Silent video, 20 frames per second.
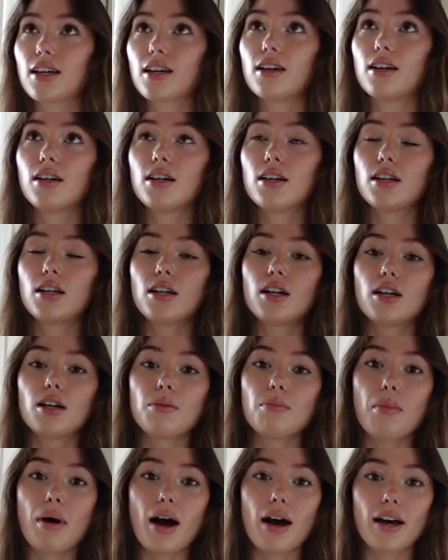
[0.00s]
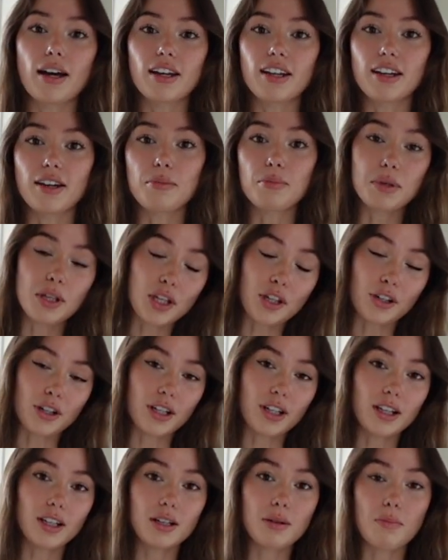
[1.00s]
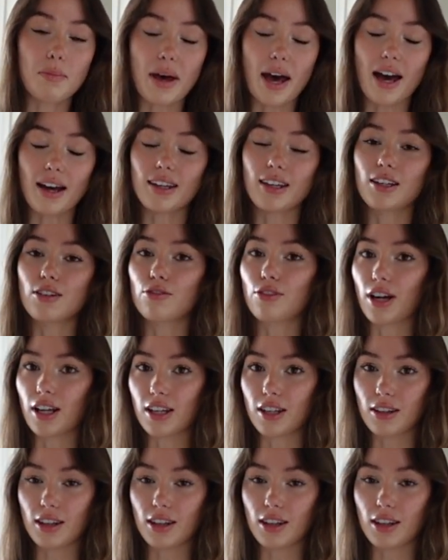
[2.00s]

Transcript: very curious, I did a video about it. You can click